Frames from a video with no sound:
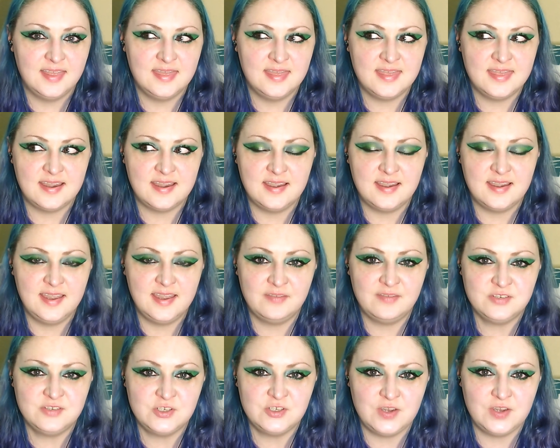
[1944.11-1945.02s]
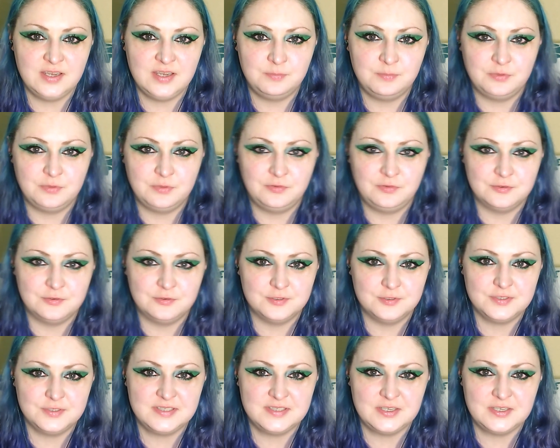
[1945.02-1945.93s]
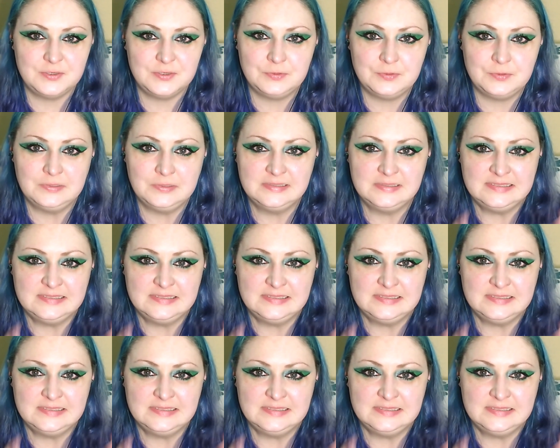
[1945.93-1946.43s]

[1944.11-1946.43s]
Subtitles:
that I haven't tried before, so